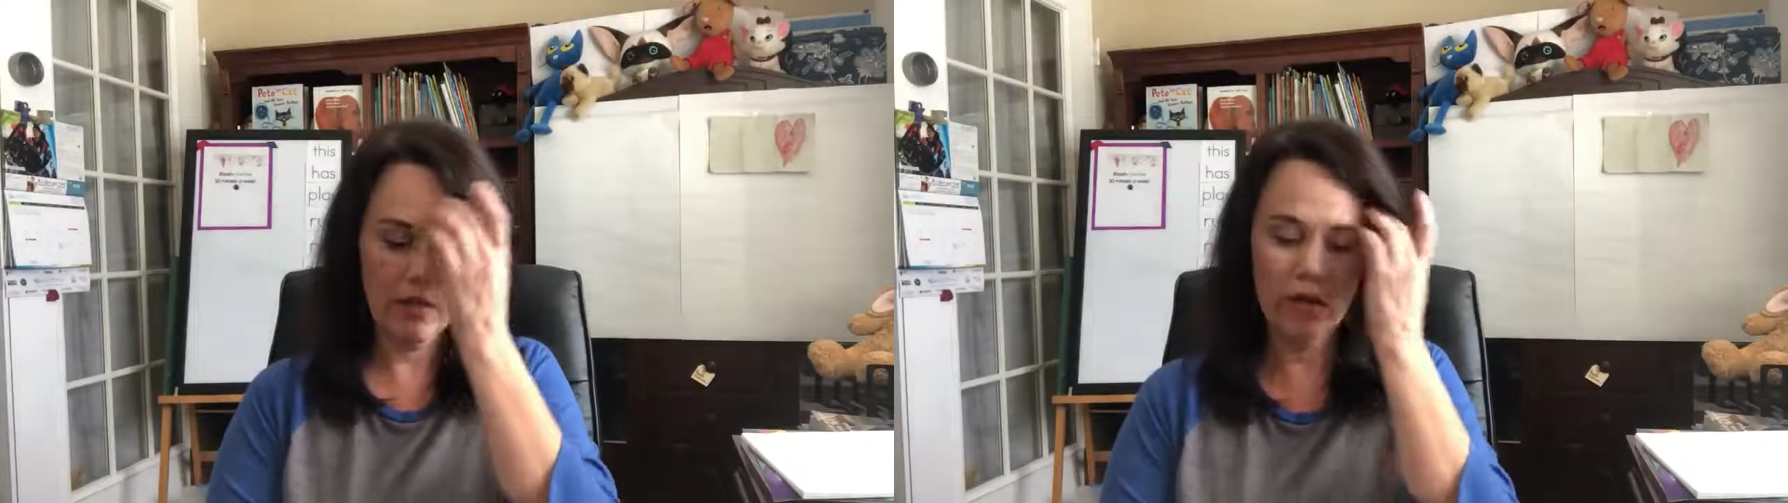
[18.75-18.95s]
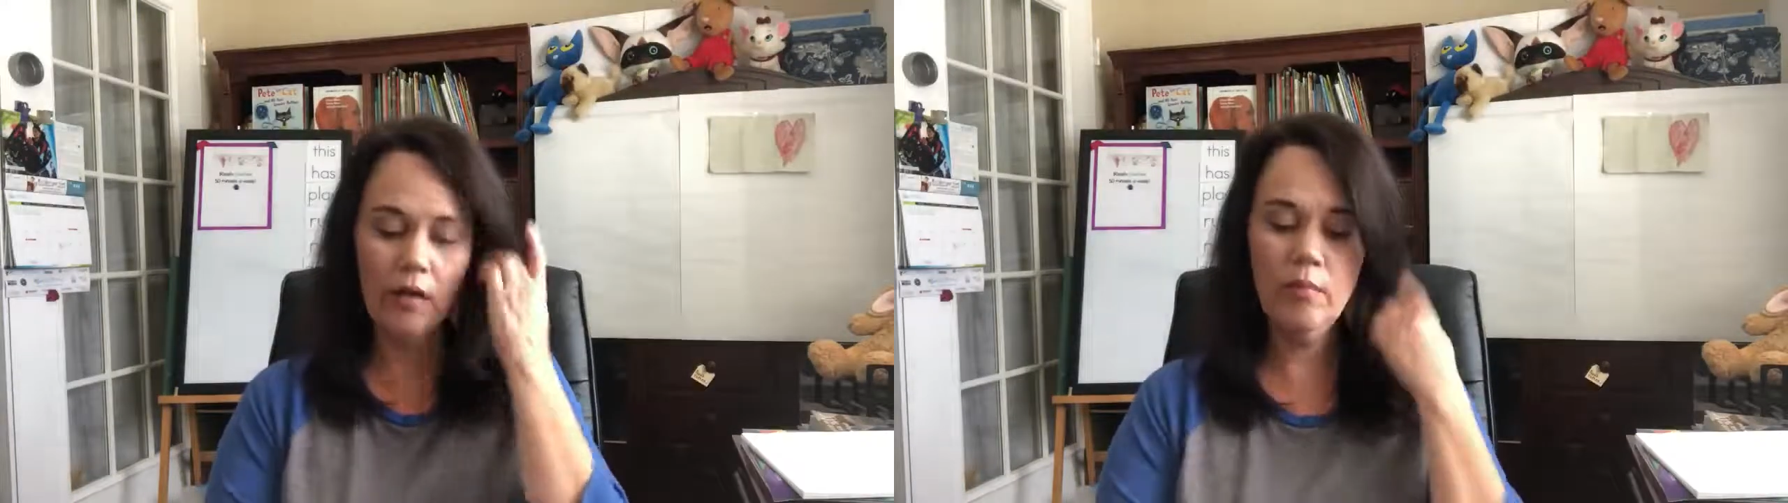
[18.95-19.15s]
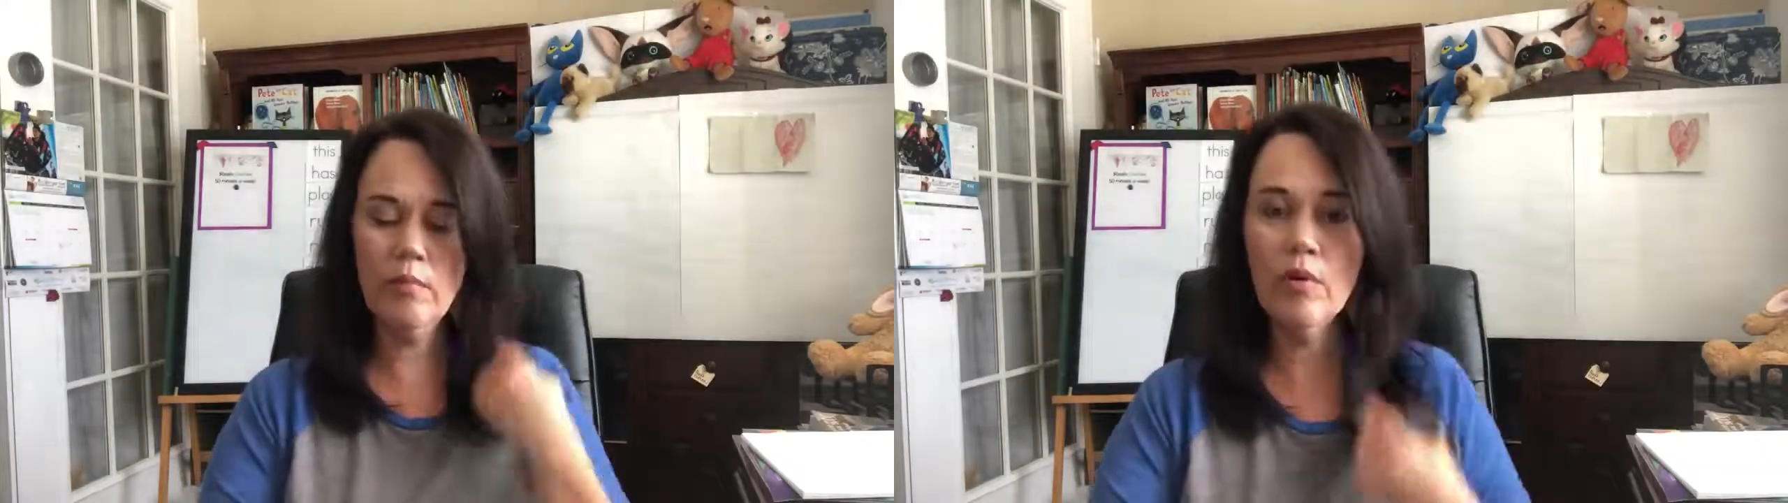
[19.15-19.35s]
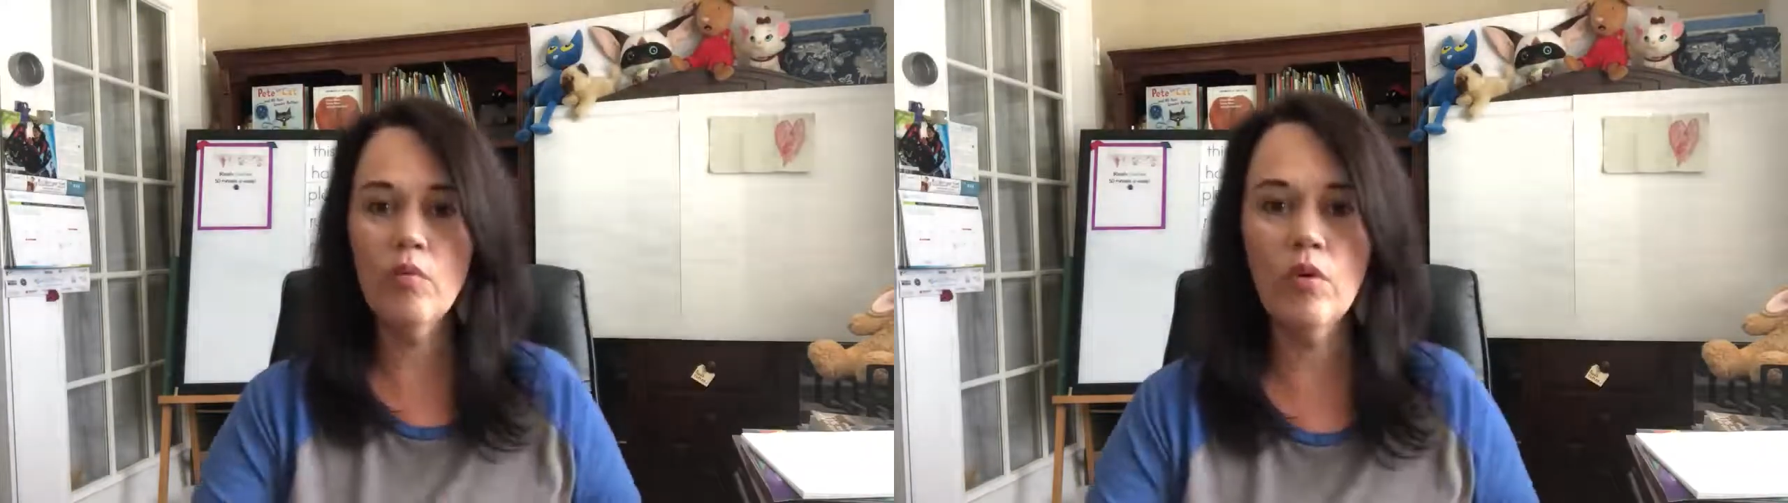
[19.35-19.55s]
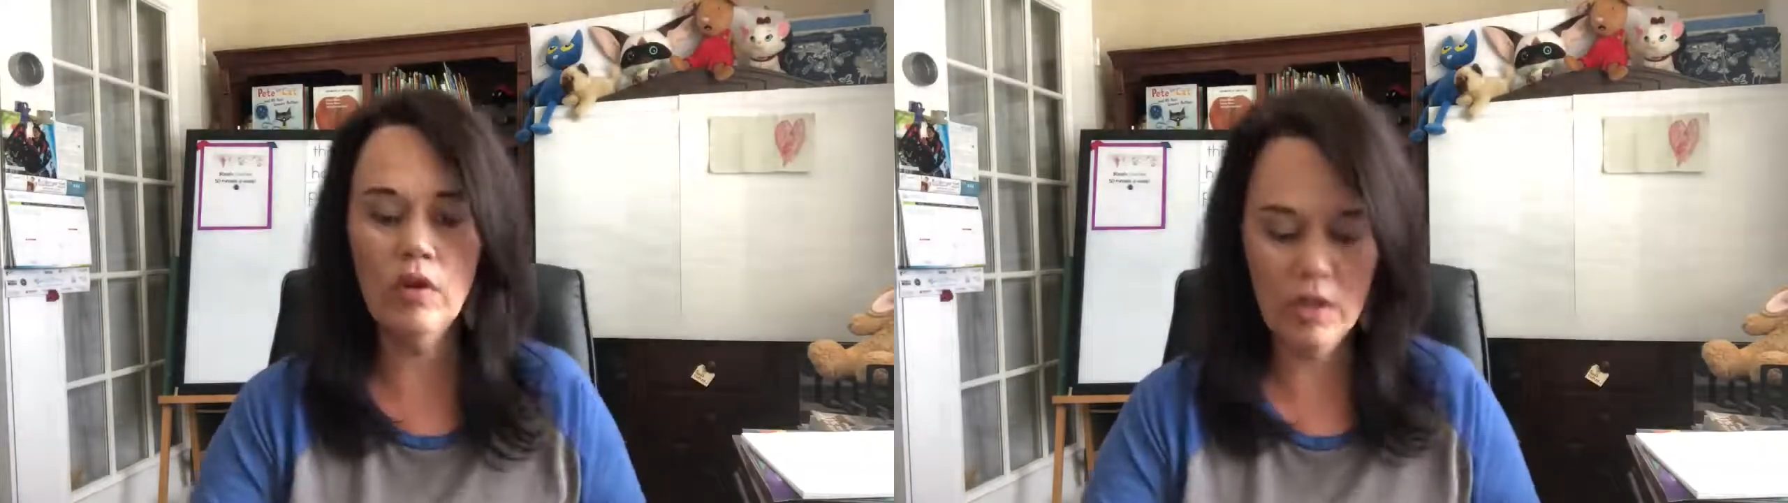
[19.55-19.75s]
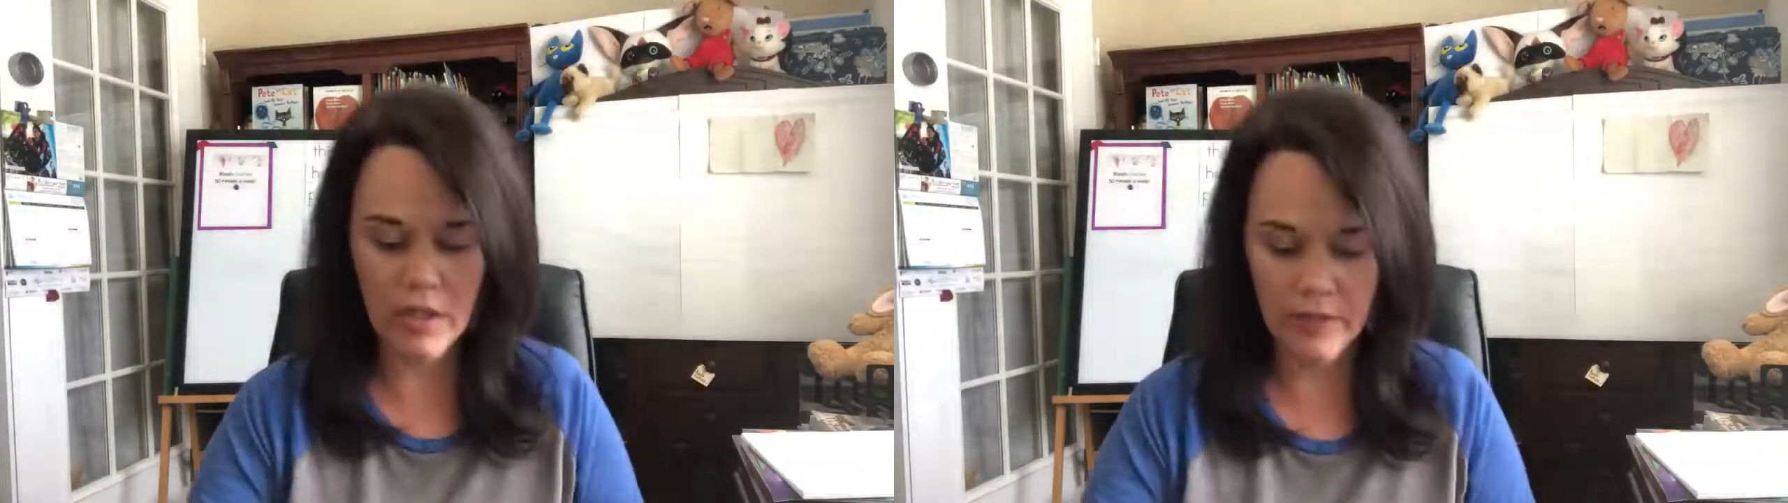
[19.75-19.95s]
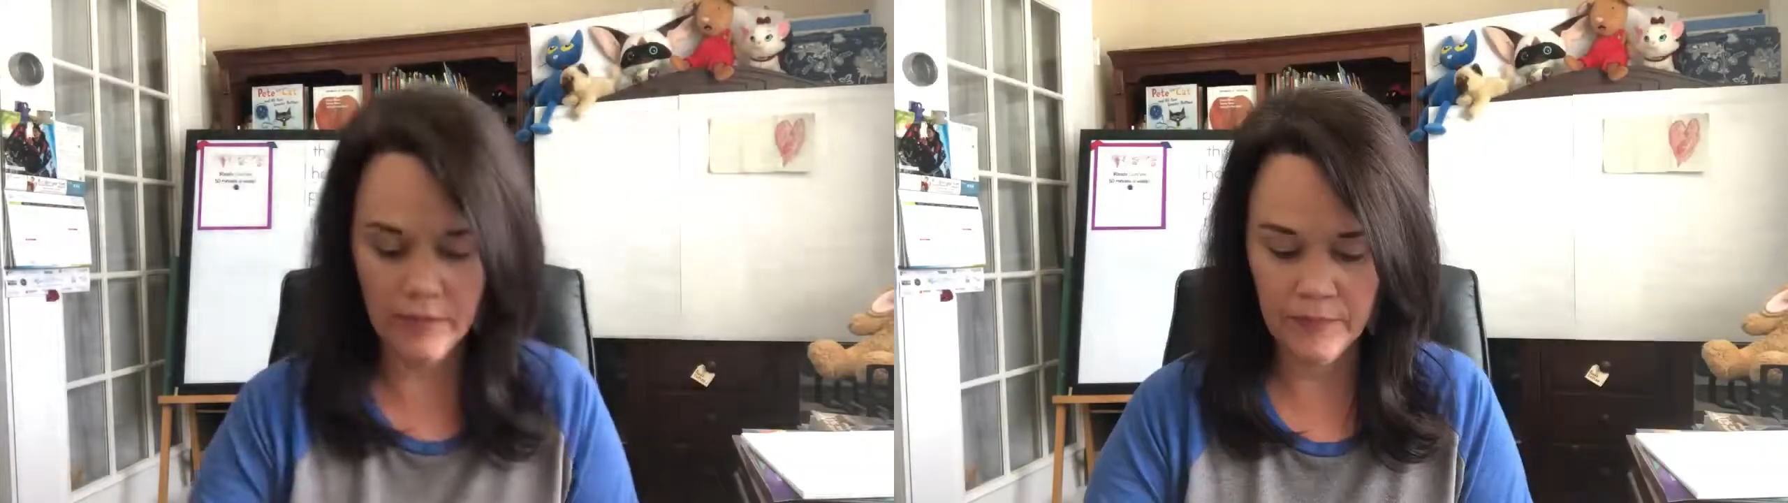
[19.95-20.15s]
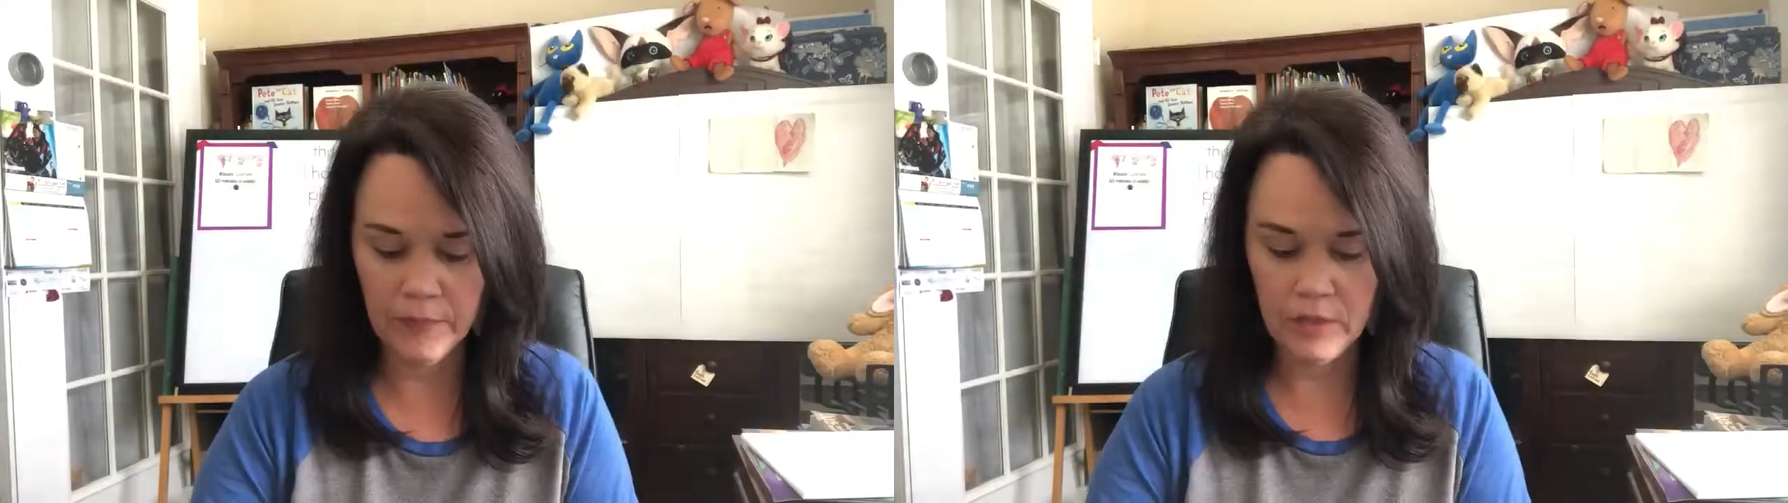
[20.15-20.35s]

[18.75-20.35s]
number one,